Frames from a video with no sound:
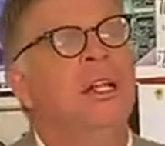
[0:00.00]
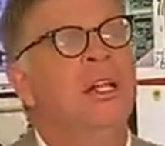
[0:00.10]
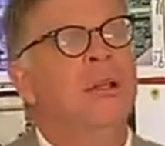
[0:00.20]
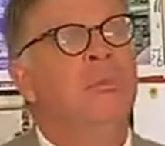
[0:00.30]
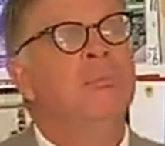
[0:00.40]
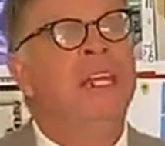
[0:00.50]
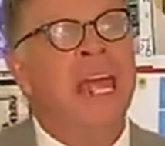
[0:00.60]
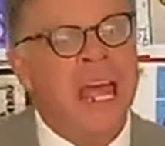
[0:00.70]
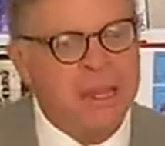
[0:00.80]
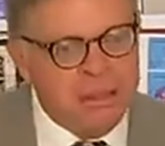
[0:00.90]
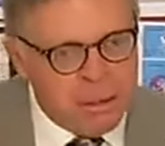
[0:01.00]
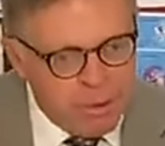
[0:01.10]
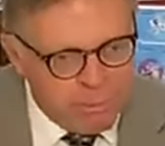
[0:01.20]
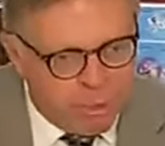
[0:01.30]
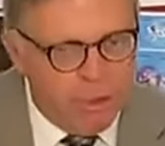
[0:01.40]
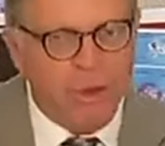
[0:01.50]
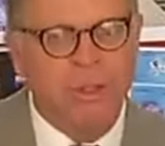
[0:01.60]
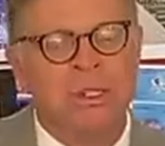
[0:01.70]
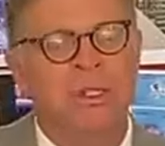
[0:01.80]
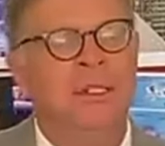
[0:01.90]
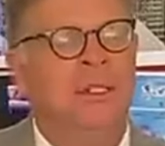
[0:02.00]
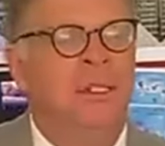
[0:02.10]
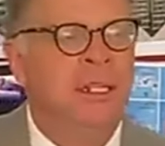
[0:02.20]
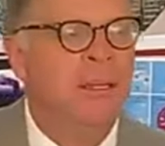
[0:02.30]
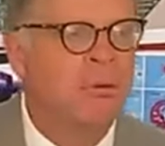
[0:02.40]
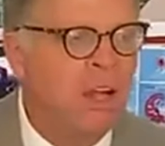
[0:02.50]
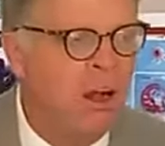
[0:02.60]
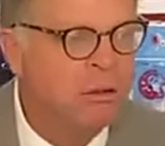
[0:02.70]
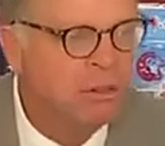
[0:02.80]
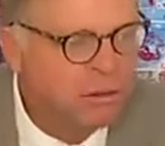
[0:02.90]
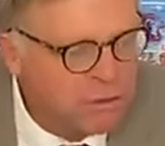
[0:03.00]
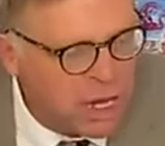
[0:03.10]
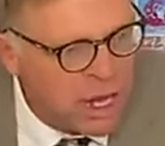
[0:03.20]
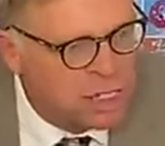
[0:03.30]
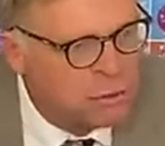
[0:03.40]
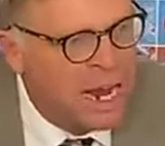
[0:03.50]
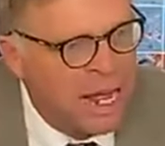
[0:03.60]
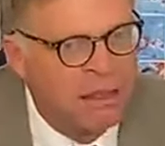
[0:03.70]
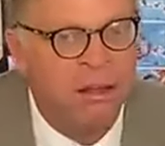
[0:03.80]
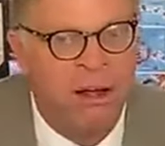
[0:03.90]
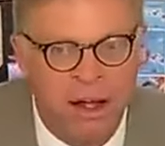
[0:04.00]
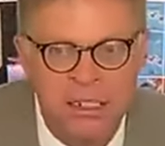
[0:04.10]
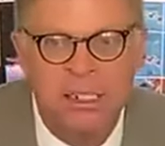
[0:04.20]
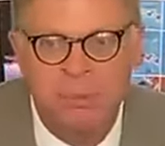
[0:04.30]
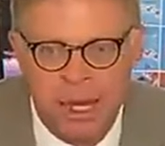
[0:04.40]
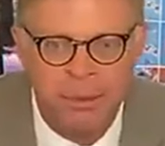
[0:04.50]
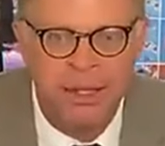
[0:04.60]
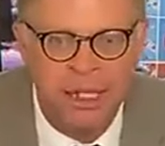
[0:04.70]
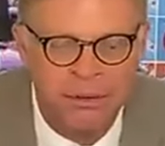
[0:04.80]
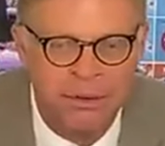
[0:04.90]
began to be boiled in the cauldron of God's wrath on September the eleventh.